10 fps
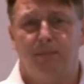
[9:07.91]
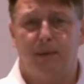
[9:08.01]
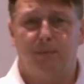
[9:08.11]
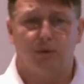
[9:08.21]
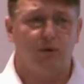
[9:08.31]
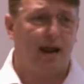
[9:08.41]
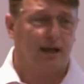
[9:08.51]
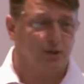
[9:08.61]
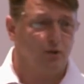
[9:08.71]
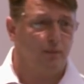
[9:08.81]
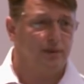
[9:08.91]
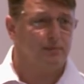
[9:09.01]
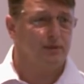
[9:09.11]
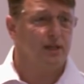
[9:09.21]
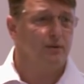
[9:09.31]
people drag and drop
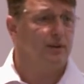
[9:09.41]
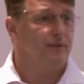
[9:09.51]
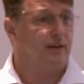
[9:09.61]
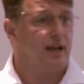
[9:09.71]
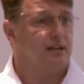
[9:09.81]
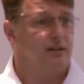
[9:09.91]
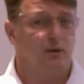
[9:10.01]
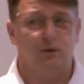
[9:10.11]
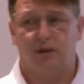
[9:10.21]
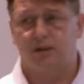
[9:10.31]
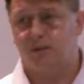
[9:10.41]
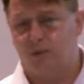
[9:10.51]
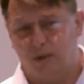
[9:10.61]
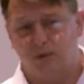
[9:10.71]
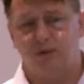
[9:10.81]
this material and they forget the audio, so
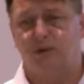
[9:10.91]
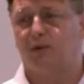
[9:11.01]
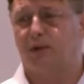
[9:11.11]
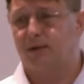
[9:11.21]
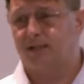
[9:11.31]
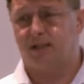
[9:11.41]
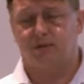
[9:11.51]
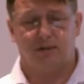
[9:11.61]
we lose the audio, etc.